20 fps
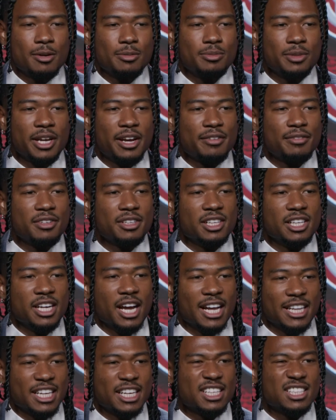Definitely.
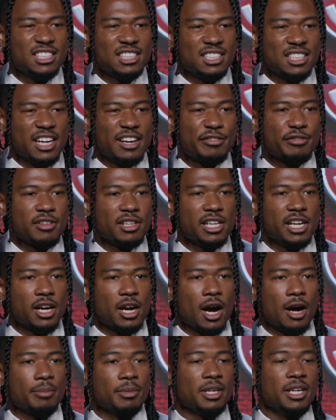I think it's definitely a
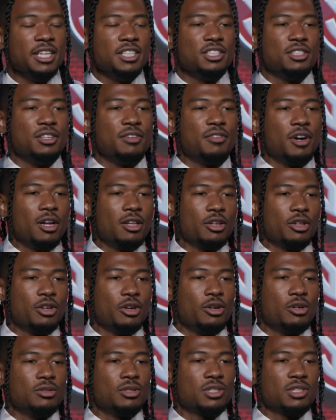combination of all of
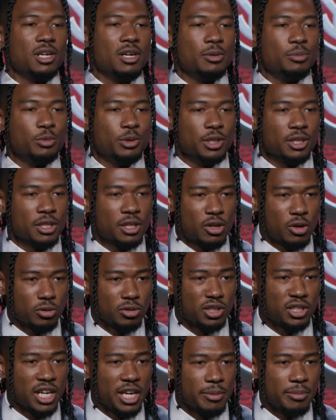those with
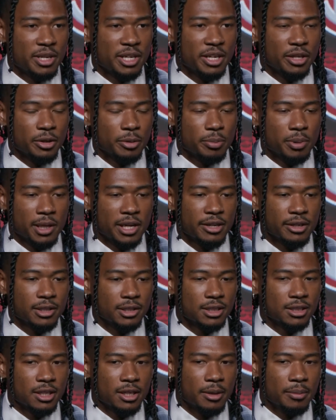Coach Saban and the
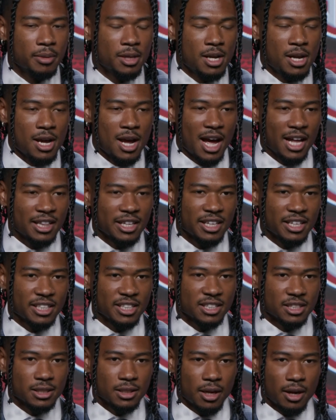players. I think
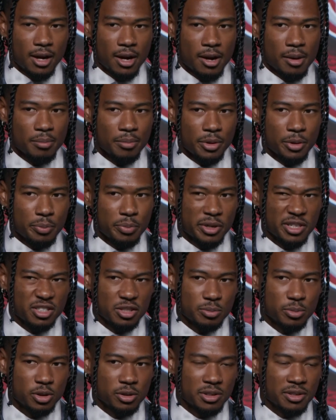it's the
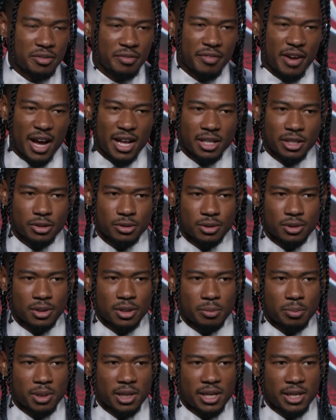principles and values of the
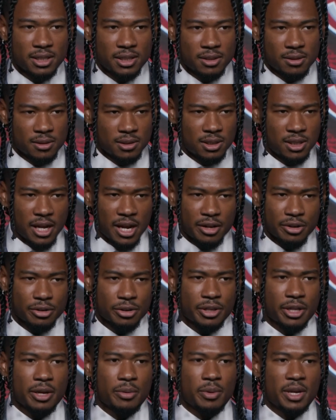place, the
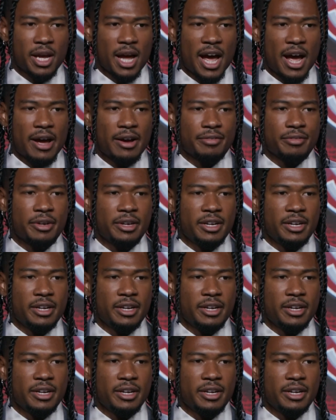standard that we have